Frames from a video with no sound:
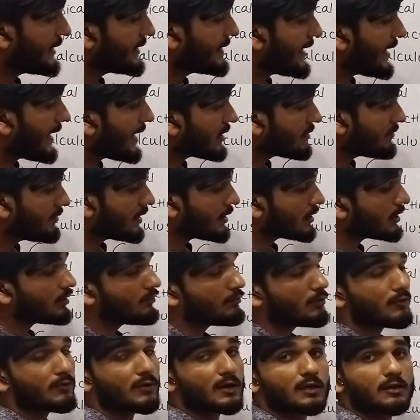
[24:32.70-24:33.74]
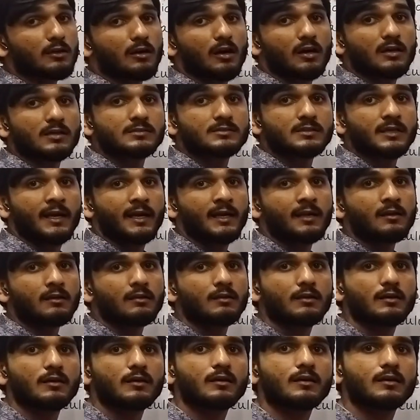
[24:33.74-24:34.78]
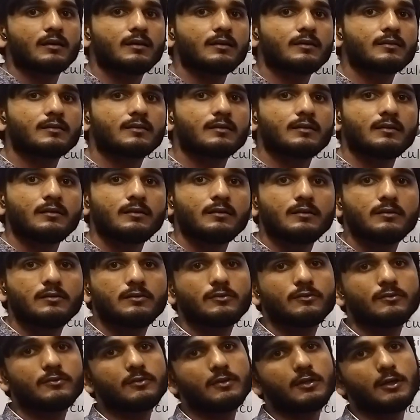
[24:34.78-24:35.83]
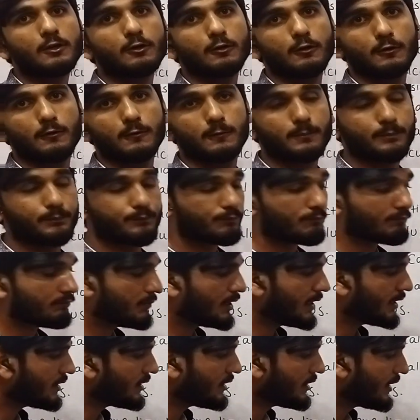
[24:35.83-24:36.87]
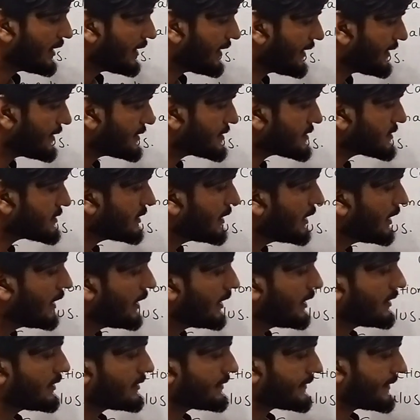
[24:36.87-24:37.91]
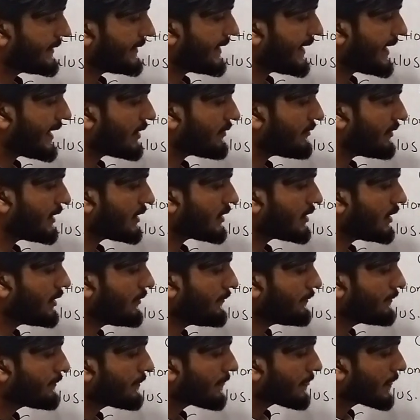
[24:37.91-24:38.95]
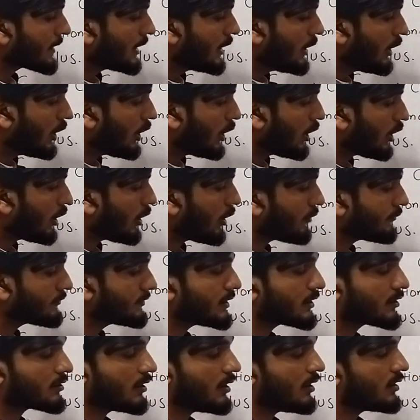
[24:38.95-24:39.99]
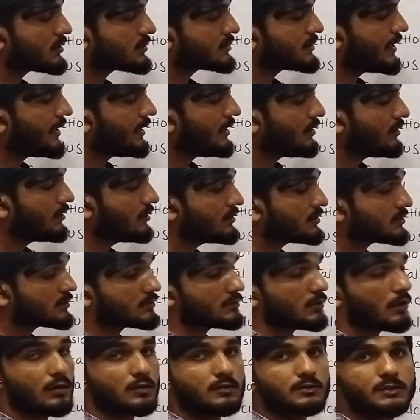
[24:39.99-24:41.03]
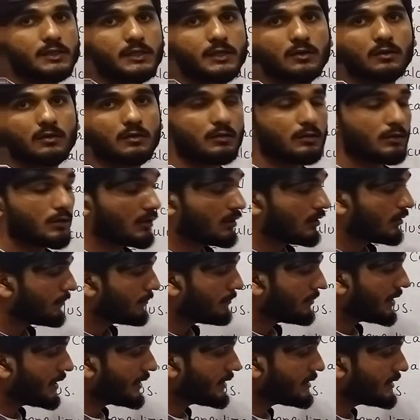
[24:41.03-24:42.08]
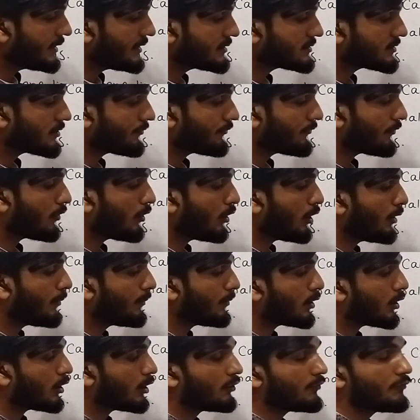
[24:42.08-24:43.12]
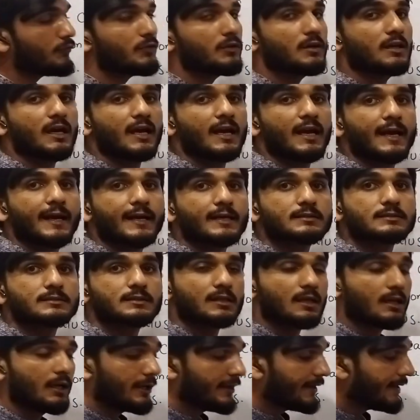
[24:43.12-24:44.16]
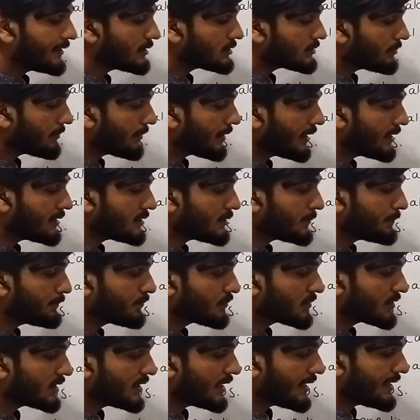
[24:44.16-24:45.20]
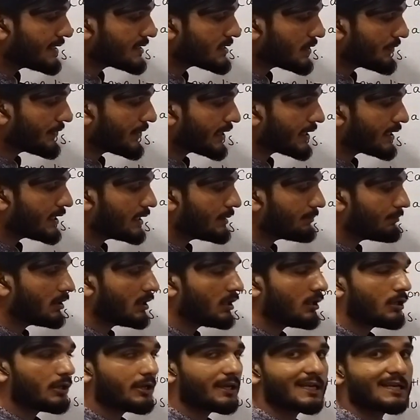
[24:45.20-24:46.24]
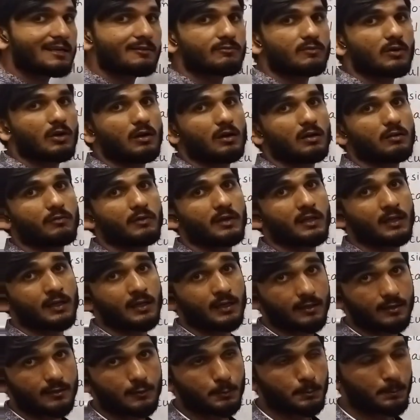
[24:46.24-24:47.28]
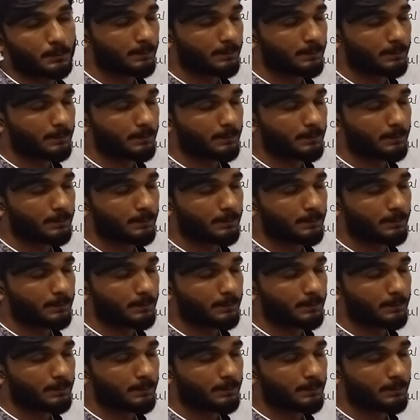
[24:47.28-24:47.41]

derivative of a constant is 0, but here's the derivative of the constant is not 0 but it's a form of x. It means there's a variable involved in it.